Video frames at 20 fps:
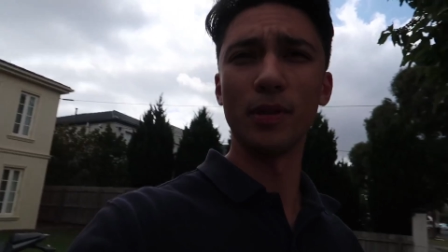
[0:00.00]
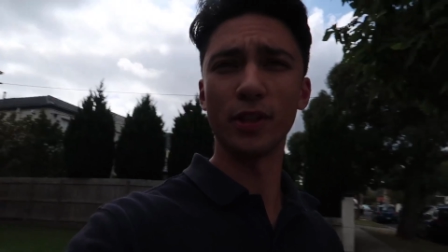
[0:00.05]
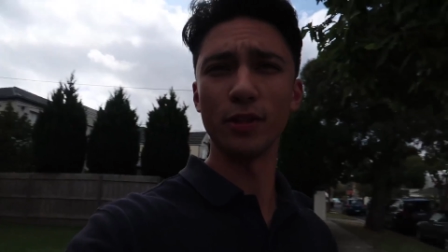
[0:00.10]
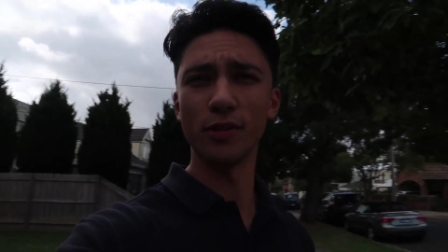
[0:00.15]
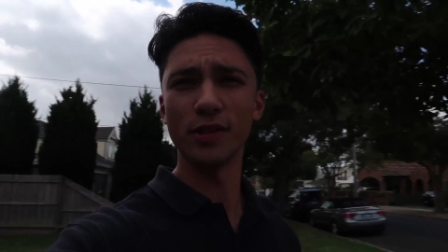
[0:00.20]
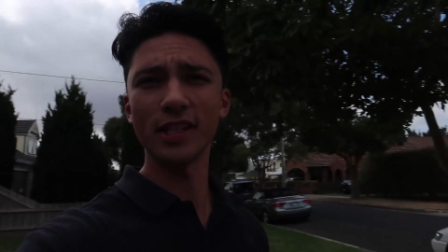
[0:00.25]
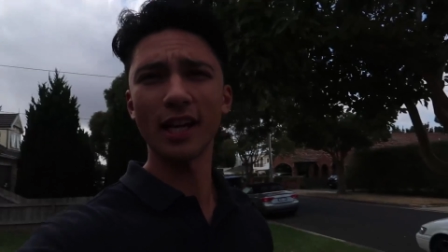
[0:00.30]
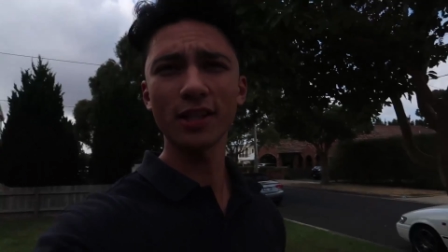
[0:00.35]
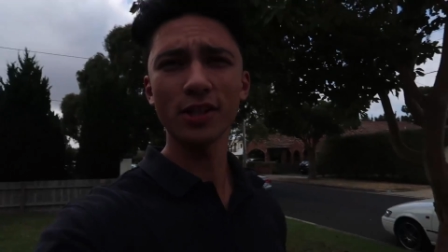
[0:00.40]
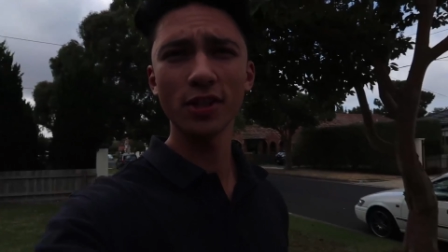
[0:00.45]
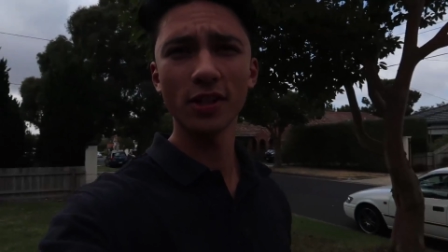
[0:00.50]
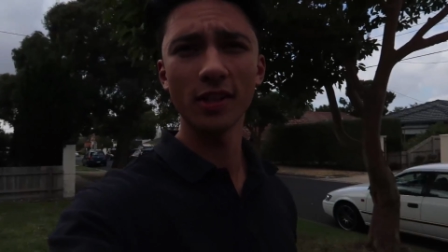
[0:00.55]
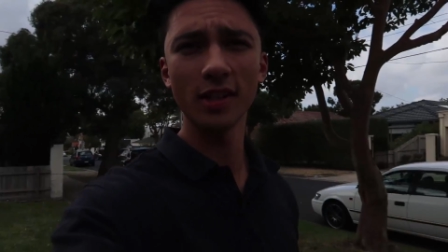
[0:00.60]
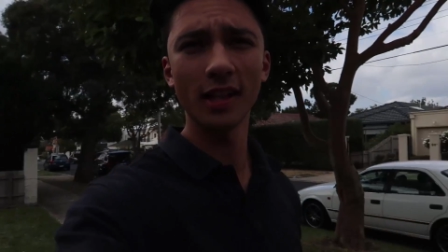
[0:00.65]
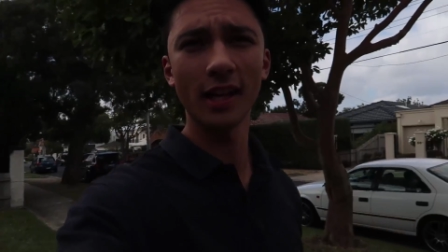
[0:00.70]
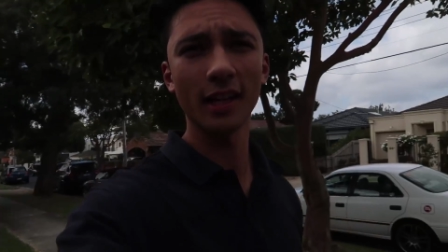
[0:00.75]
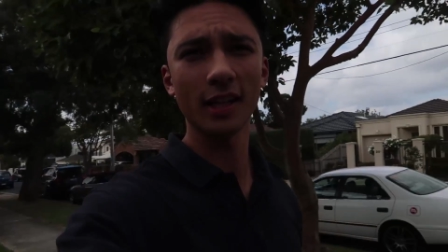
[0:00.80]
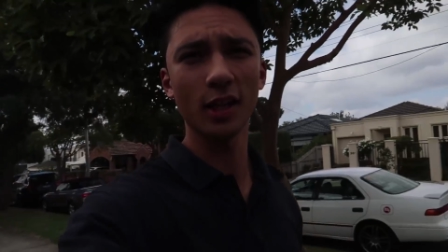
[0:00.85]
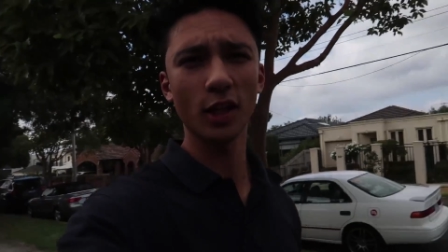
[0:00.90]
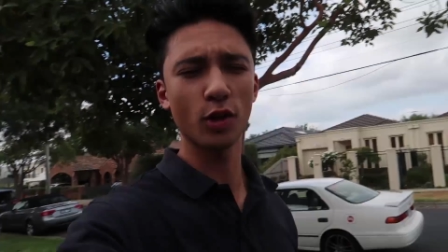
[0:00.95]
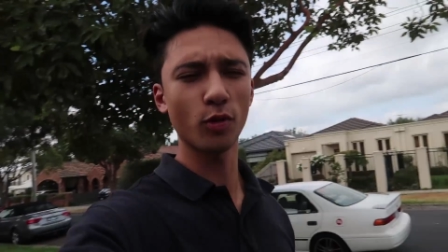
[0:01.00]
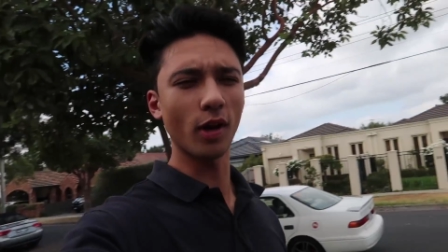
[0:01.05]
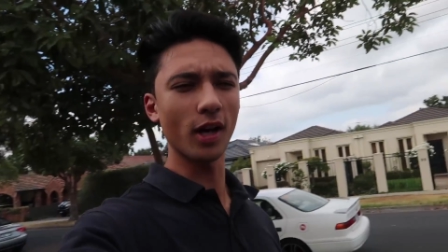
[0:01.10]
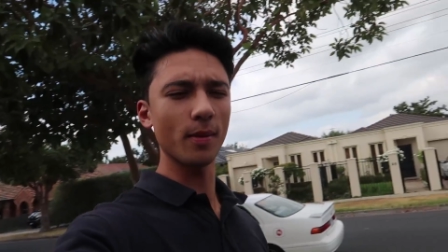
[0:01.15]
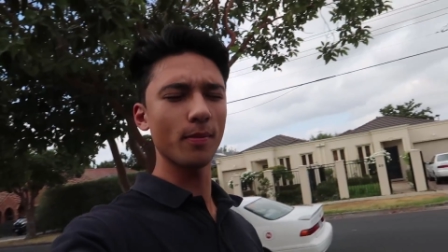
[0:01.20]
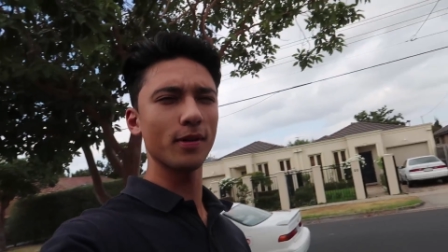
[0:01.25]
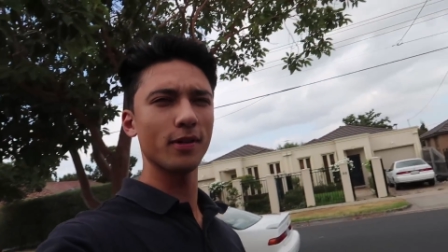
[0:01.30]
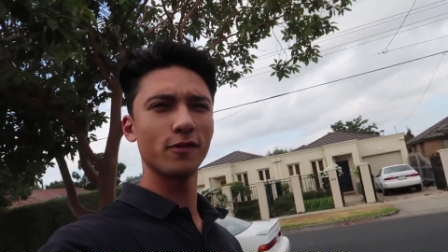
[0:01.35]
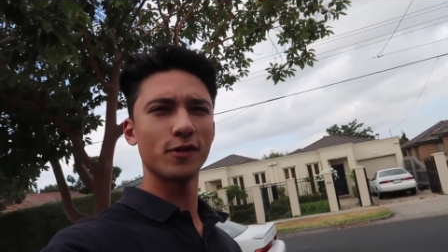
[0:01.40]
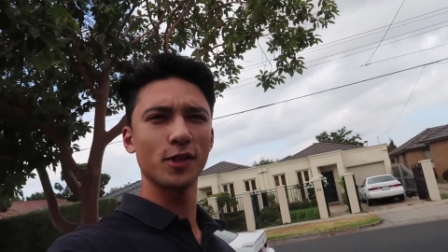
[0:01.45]
But there is actually like
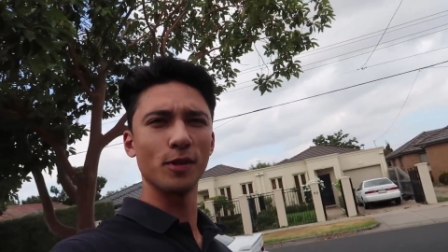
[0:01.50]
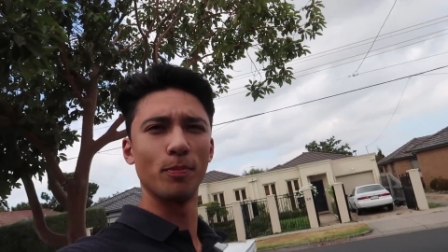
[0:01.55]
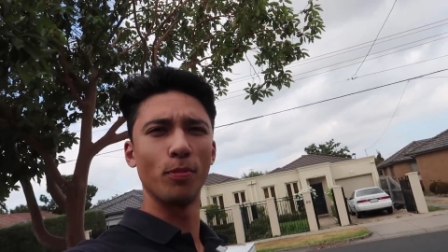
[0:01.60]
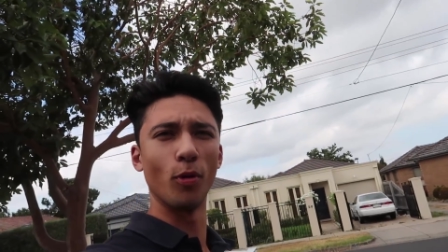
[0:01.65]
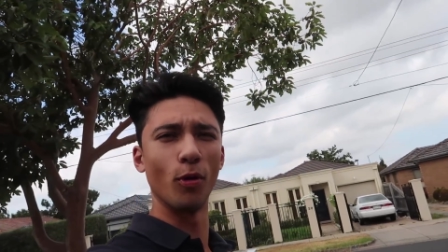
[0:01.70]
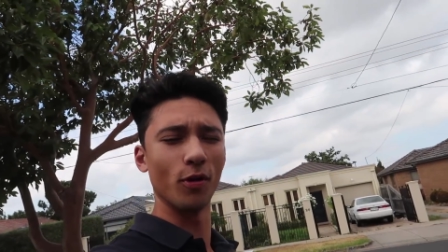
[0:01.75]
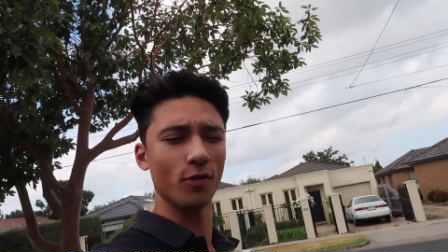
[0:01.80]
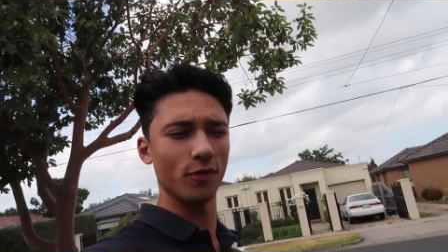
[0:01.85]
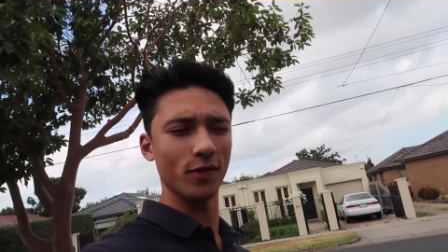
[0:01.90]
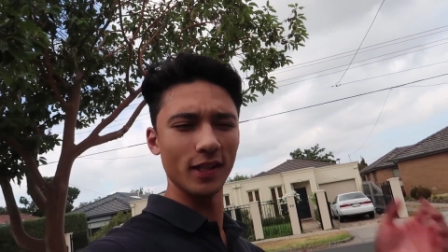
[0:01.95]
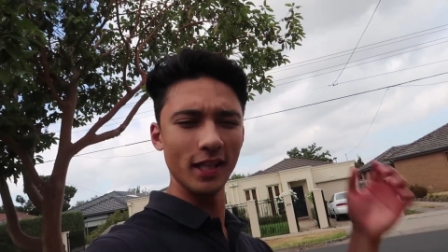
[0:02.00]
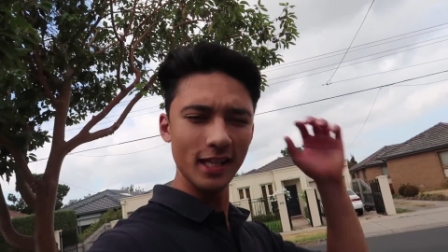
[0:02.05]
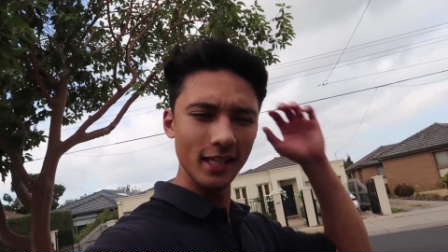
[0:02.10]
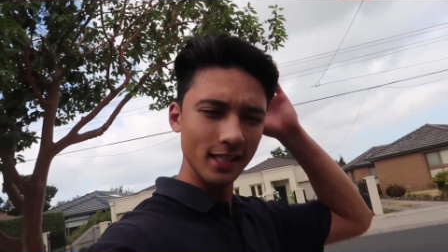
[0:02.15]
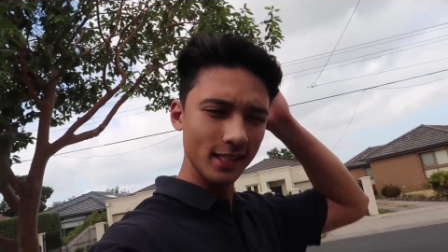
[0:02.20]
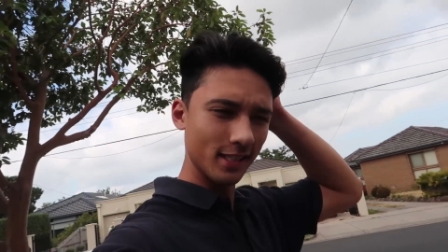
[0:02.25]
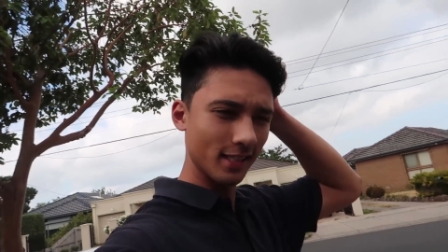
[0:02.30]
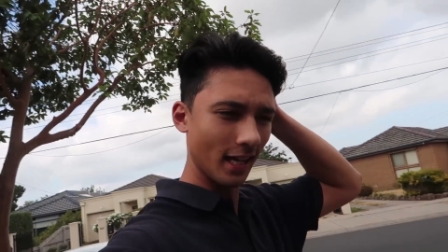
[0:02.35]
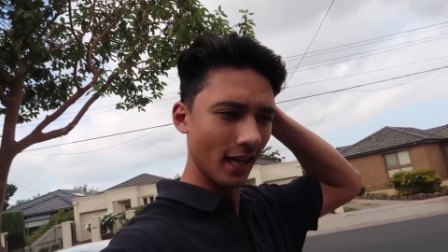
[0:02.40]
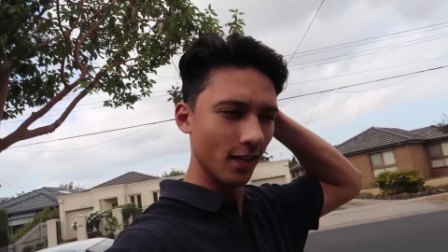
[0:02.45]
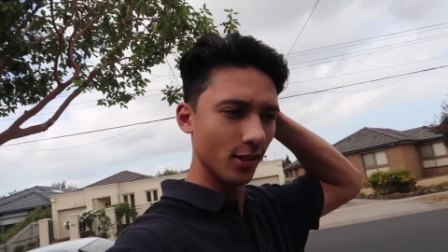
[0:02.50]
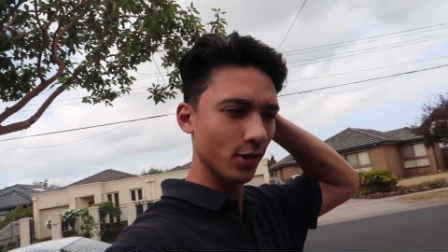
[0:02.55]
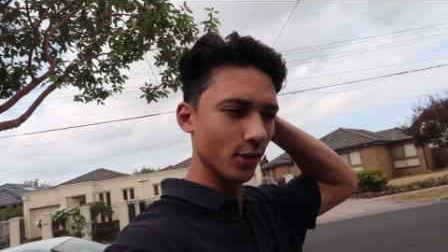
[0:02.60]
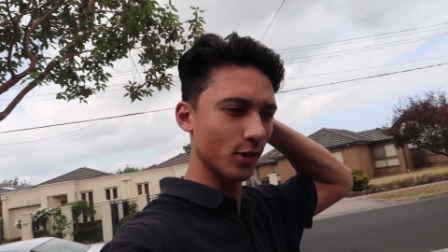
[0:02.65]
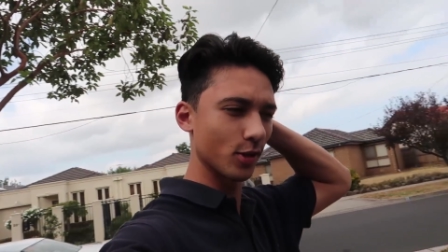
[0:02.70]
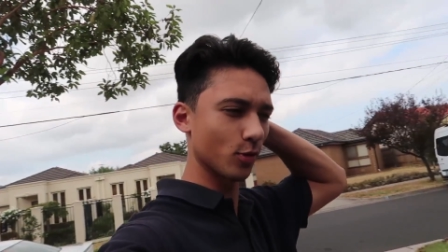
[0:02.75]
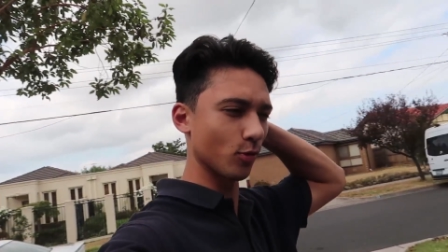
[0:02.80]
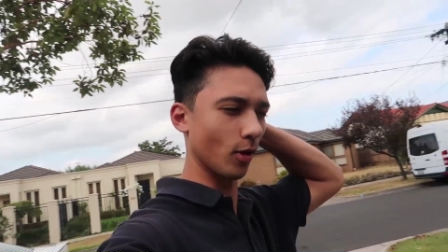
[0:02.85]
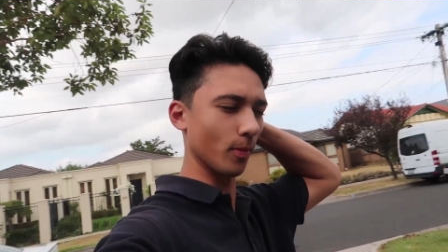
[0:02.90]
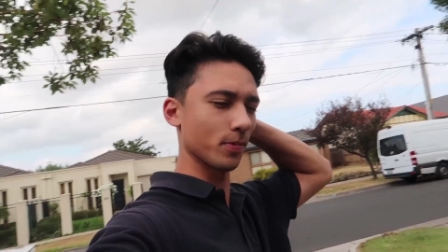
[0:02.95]
quite a bit of support for these
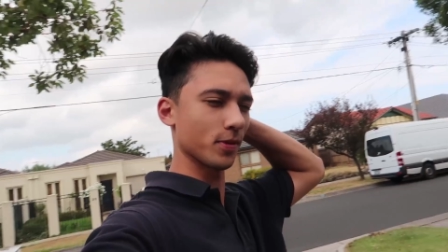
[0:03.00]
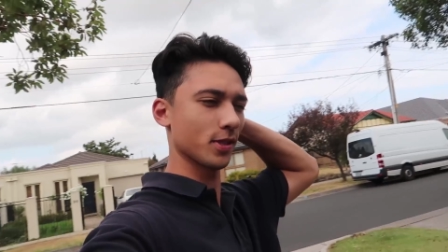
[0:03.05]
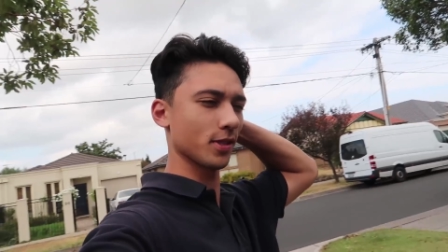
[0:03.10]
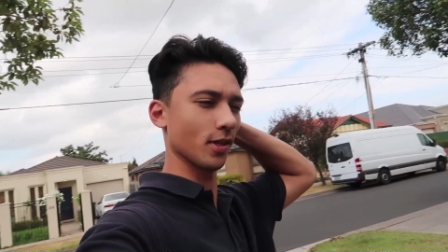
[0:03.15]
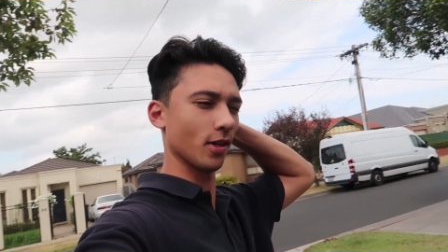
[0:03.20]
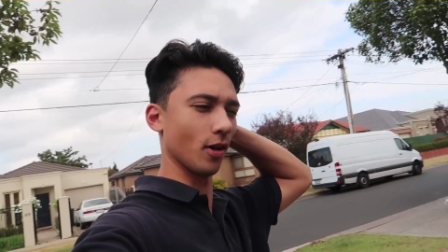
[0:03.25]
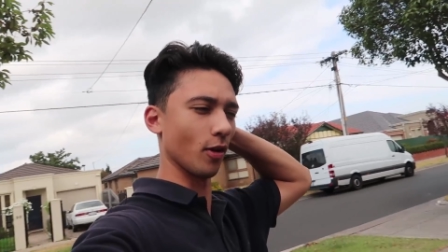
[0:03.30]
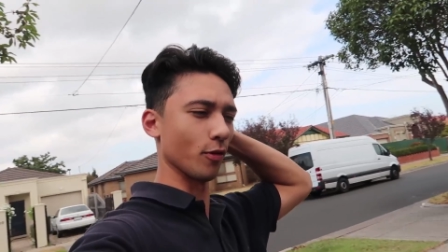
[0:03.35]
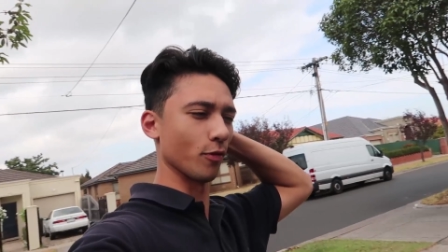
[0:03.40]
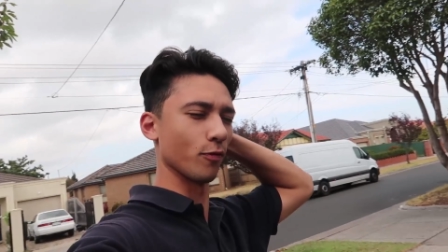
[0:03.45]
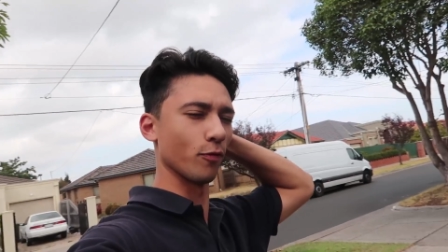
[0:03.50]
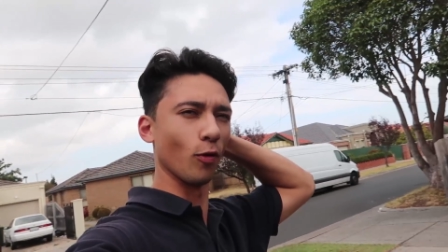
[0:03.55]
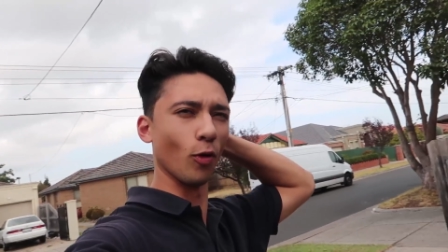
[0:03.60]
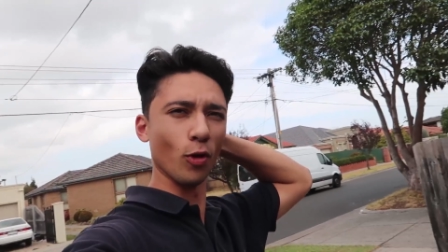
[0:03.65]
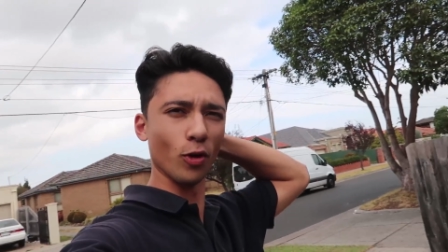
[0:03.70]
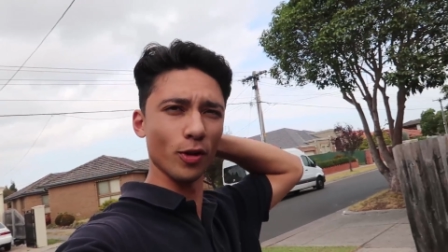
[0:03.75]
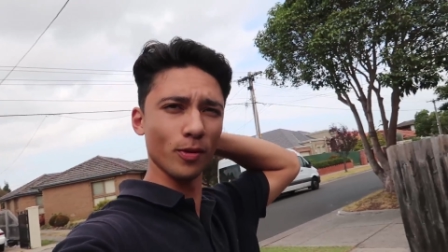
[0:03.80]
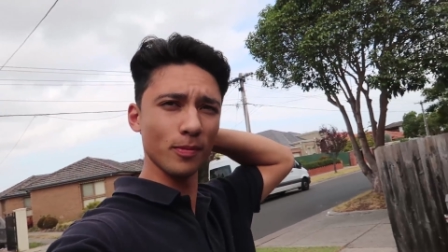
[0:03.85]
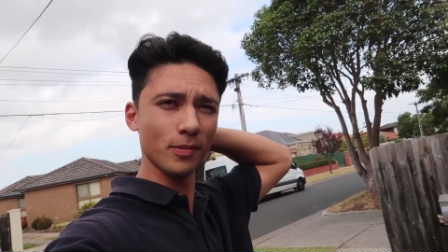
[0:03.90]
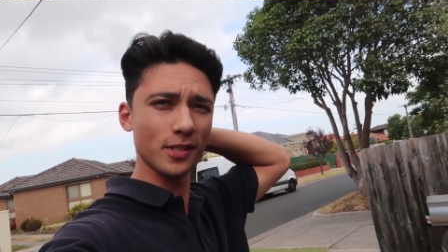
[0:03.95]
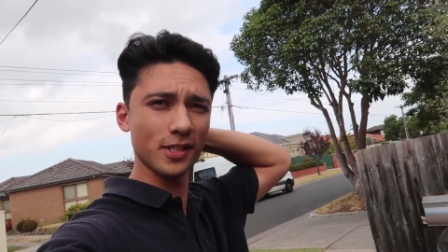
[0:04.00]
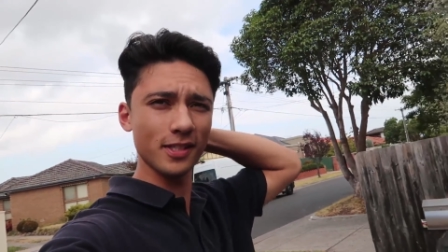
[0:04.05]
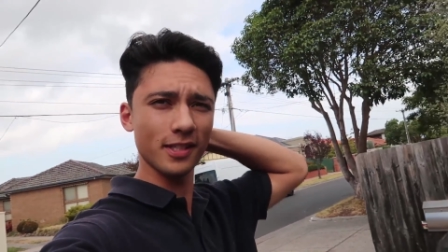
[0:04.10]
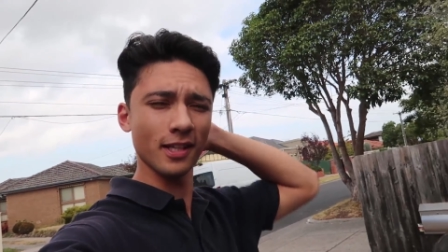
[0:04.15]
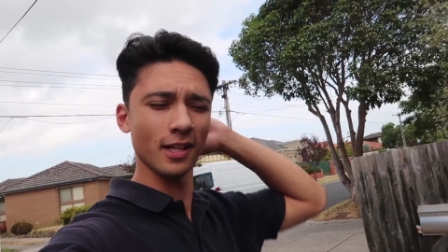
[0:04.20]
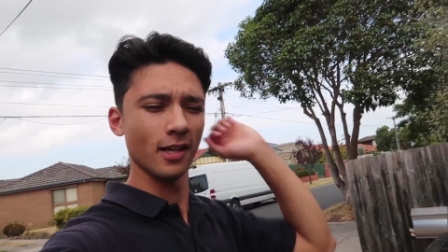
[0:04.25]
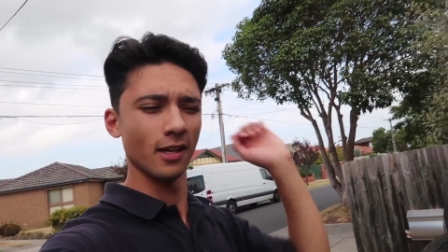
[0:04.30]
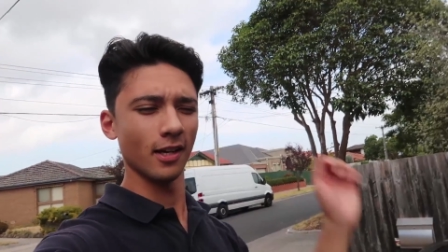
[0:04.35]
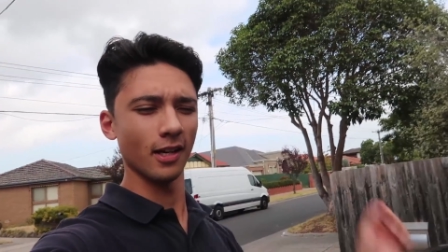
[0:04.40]
engine swaps on forums